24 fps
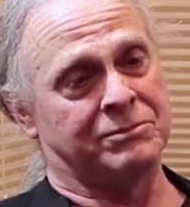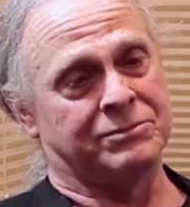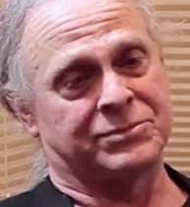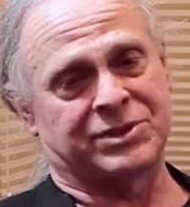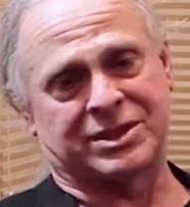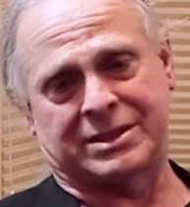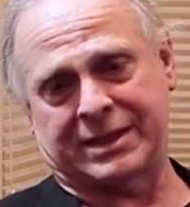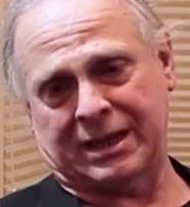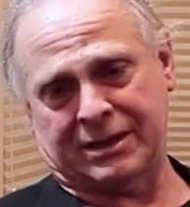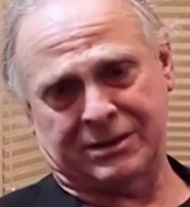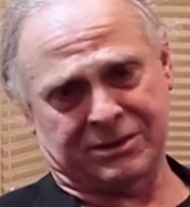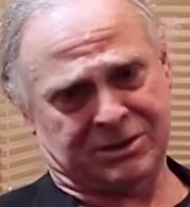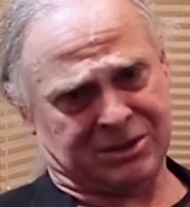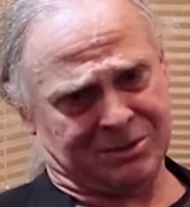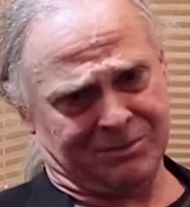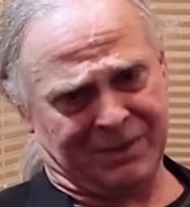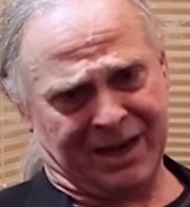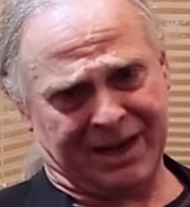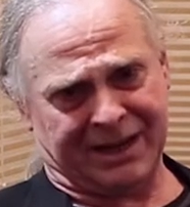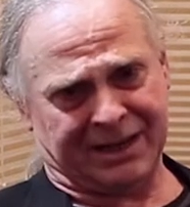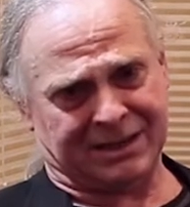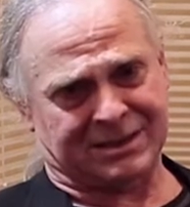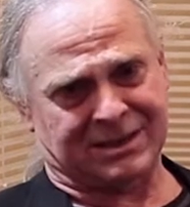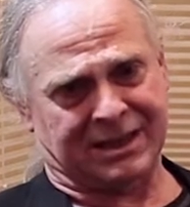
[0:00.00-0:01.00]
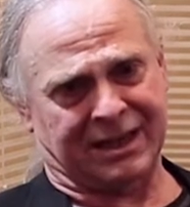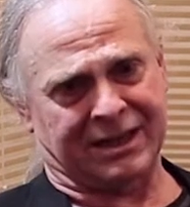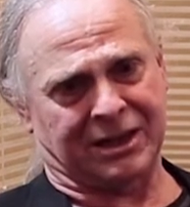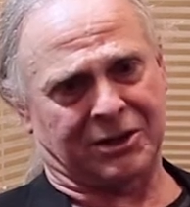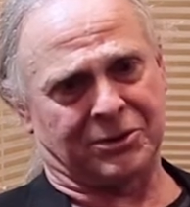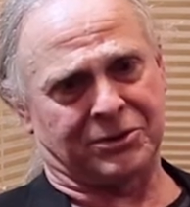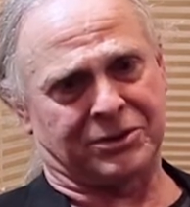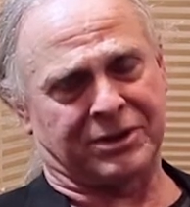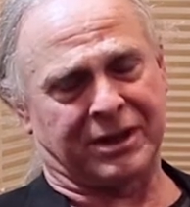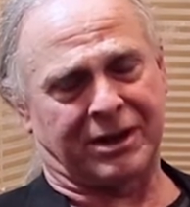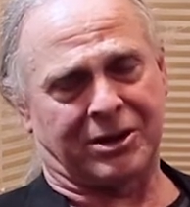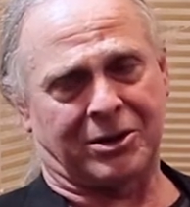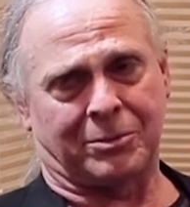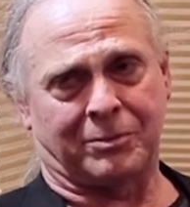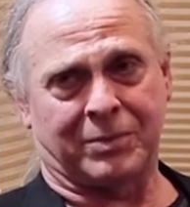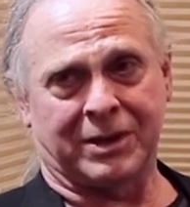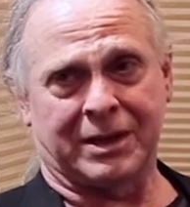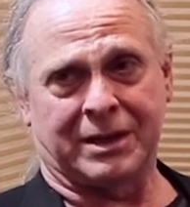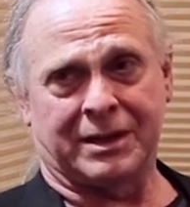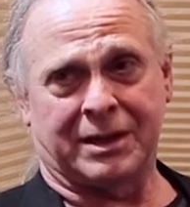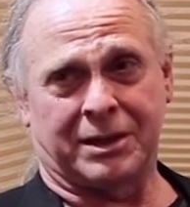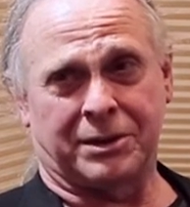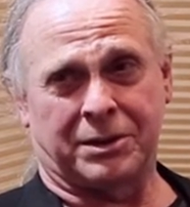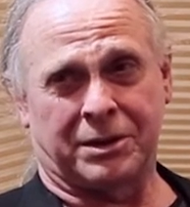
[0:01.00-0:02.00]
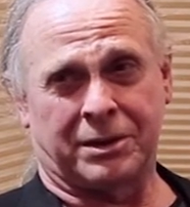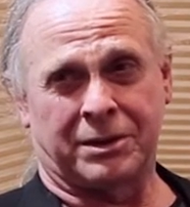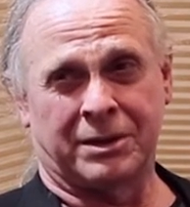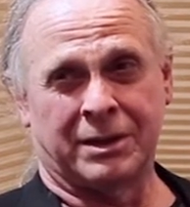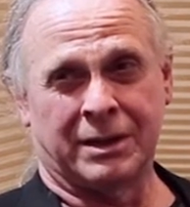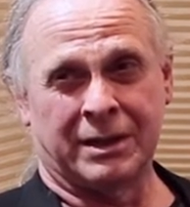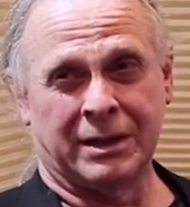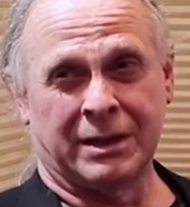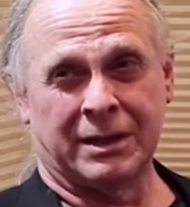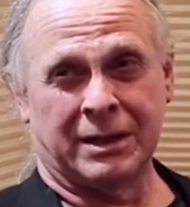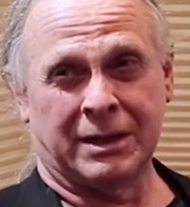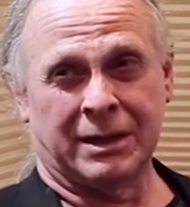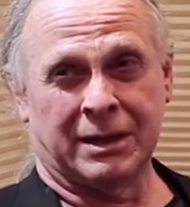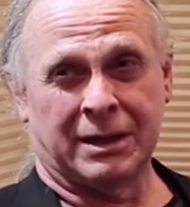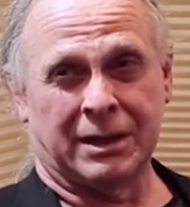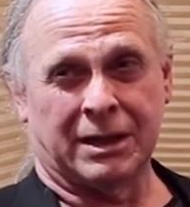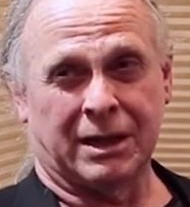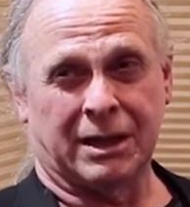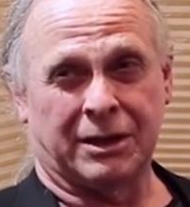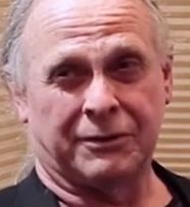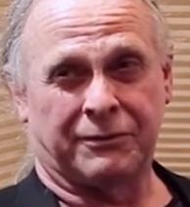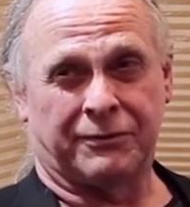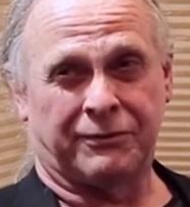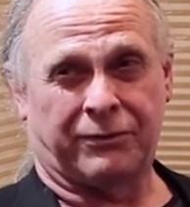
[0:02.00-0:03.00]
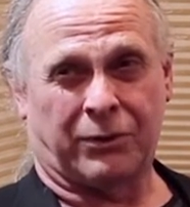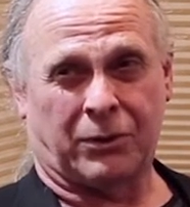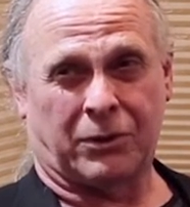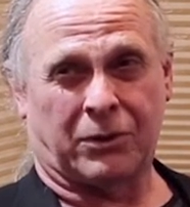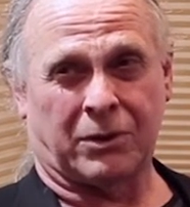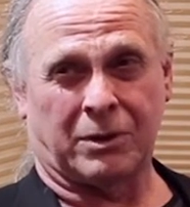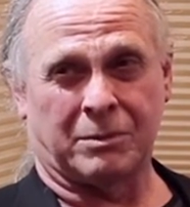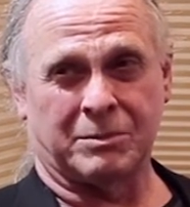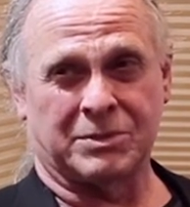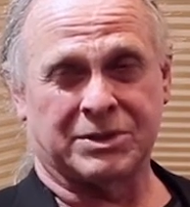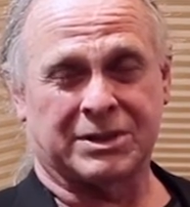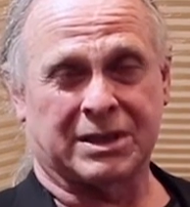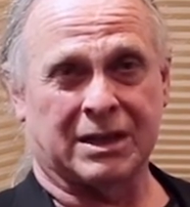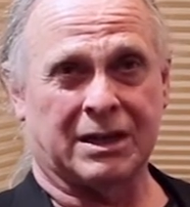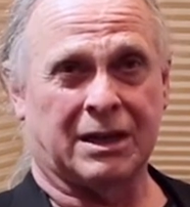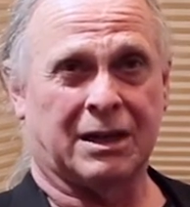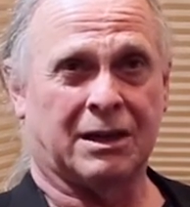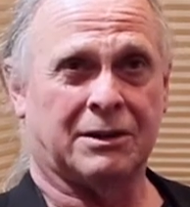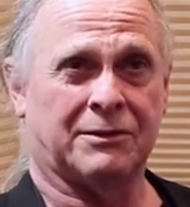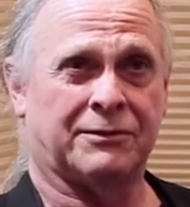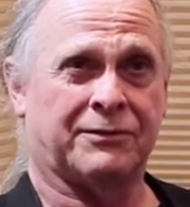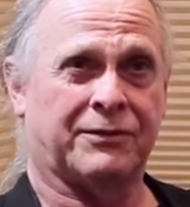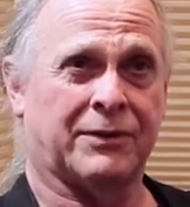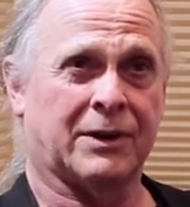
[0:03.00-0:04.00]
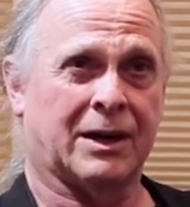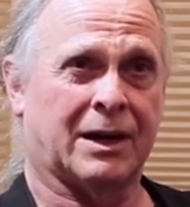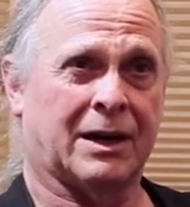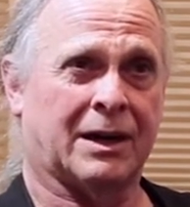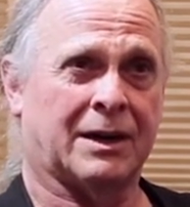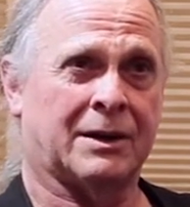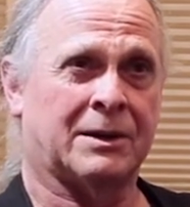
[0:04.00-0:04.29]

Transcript: somatic psychotherapy and other forms of